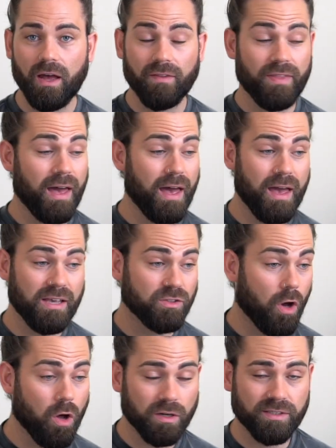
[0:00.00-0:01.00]
There is
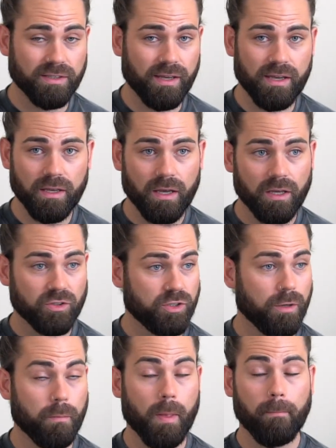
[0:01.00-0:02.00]
honestly
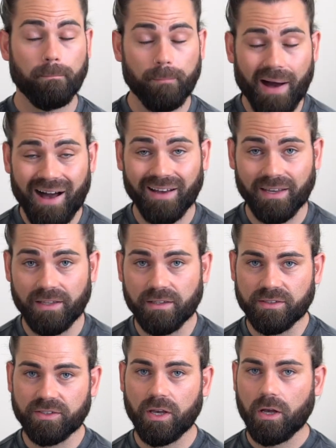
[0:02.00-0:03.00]
some
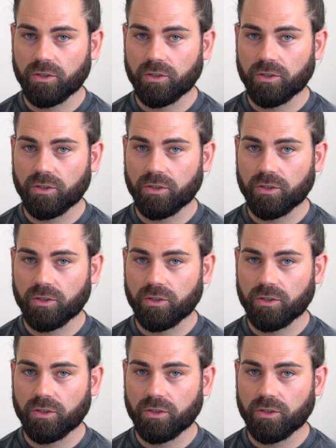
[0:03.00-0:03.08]
bargains.